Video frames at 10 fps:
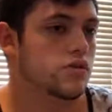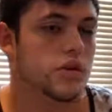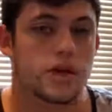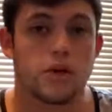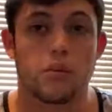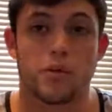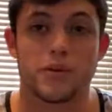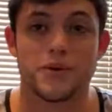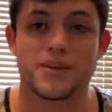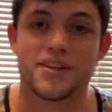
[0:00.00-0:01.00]
looking at more
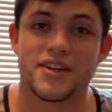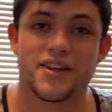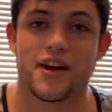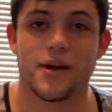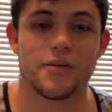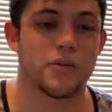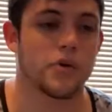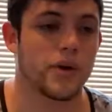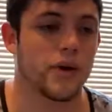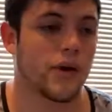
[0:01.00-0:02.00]
boost for
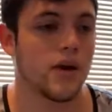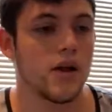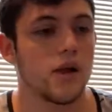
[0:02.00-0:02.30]
more power.